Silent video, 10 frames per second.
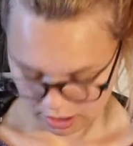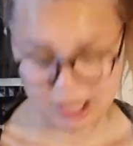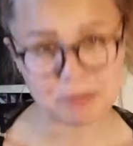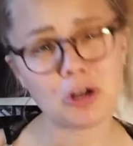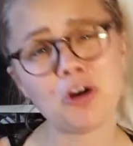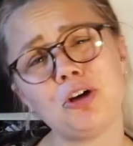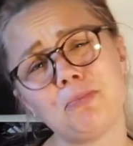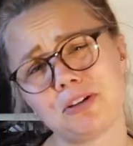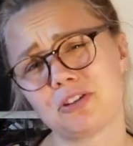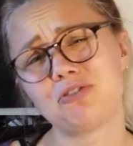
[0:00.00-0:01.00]
I'm going to hope
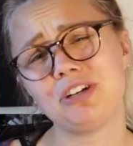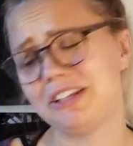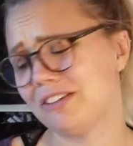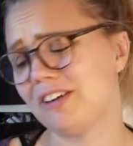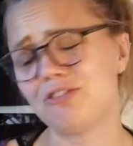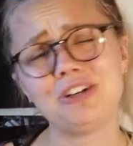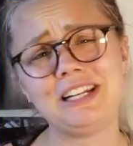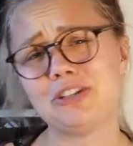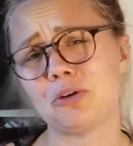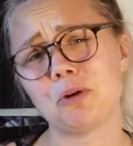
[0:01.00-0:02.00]
I
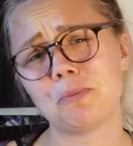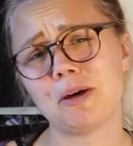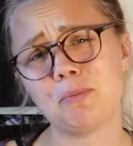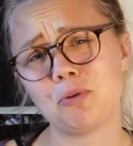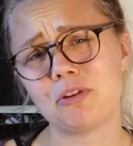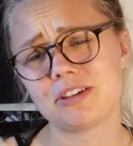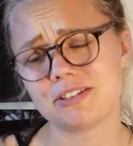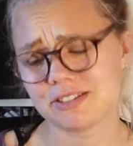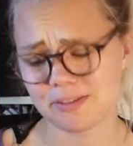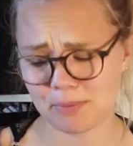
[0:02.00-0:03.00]
really don't want to buy more of
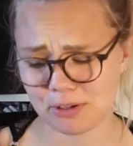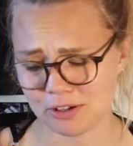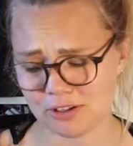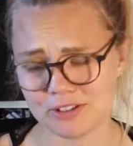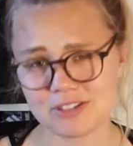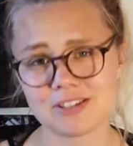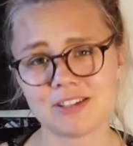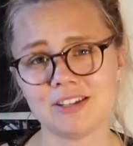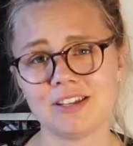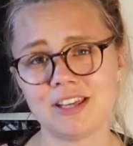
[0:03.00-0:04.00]
this, because
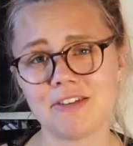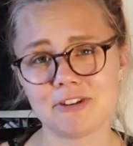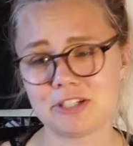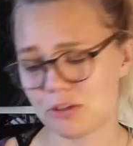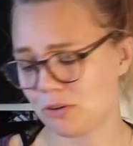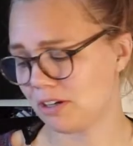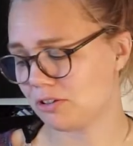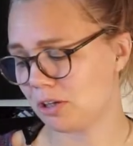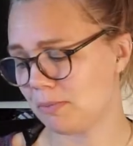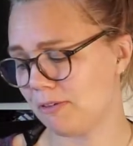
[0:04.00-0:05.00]
if I do, then
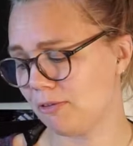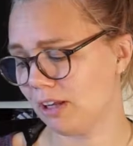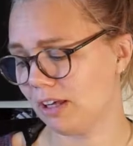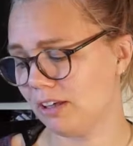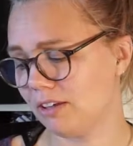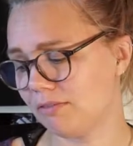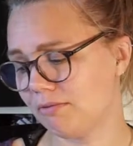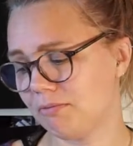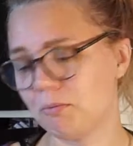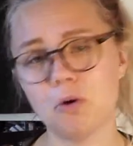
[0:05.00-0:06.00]
it's going to be for like,
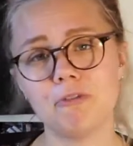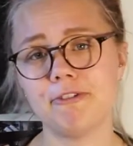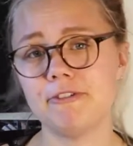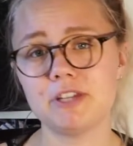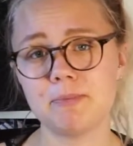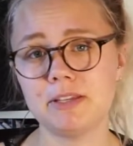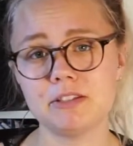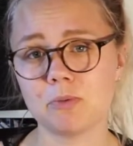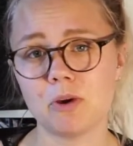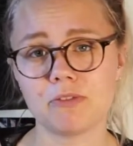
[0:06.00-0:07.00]
what, 50
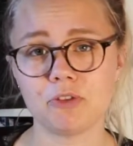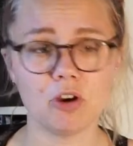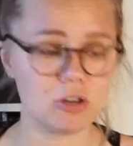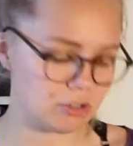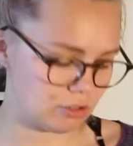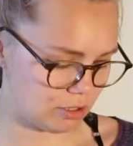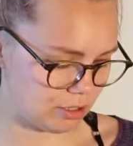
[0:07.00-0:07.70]
metres worth of yarn,